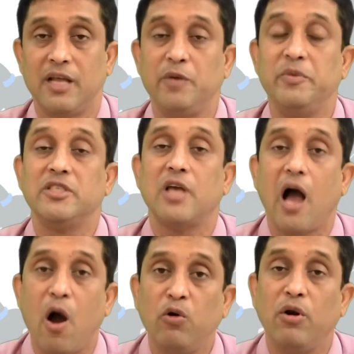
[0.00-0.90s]
That means
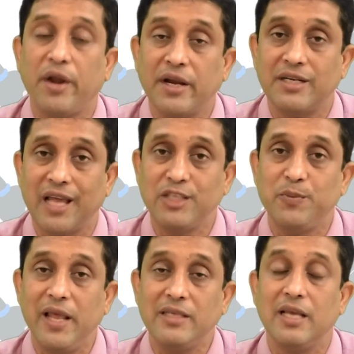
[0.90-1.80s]
how learning takes
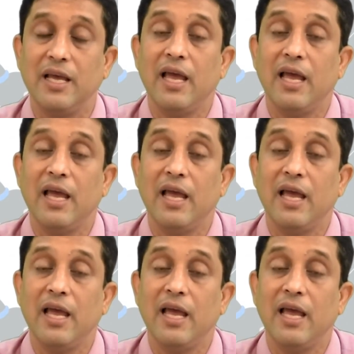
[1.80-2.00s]
place,